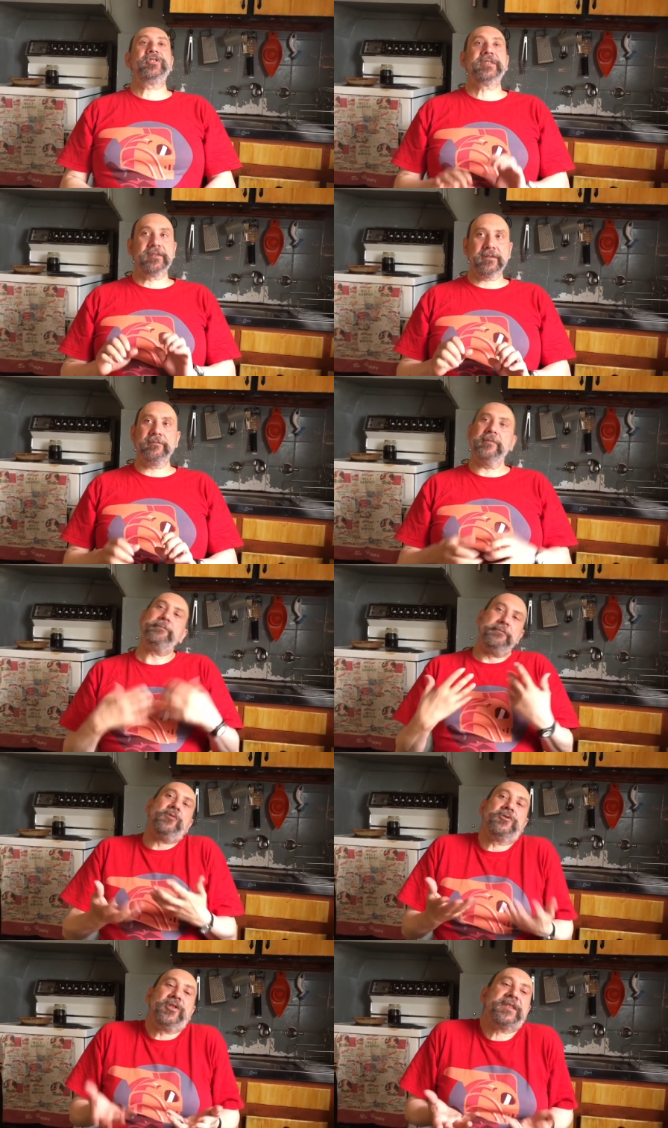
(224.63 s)
She's an
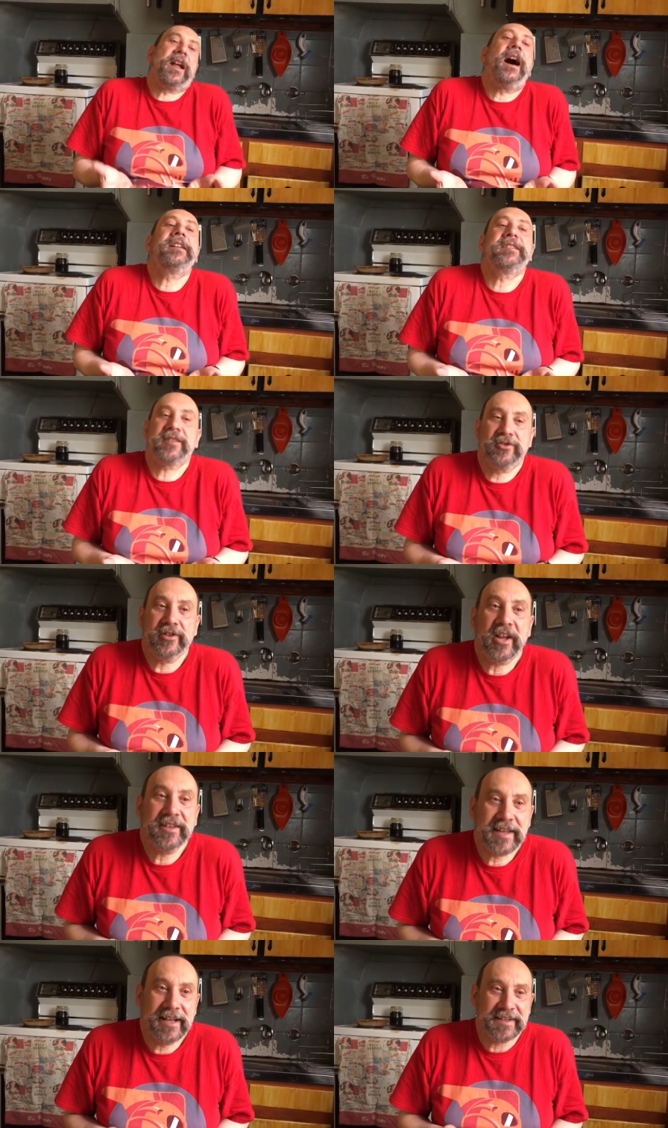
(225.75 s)
artist, so she
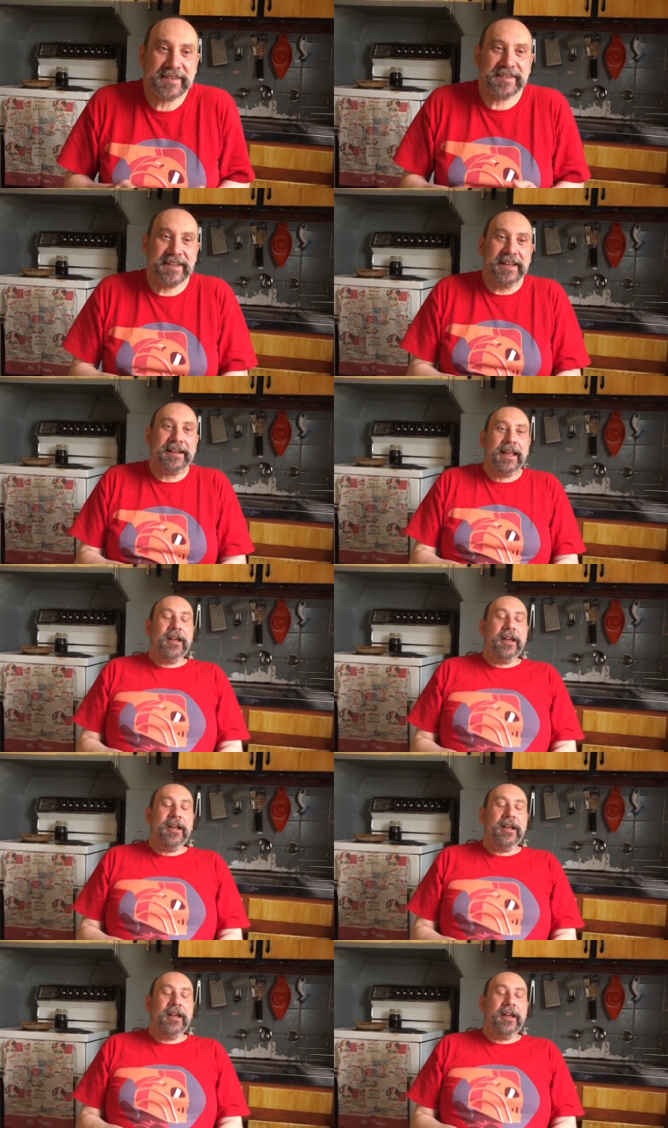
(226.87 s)
knows how to sit.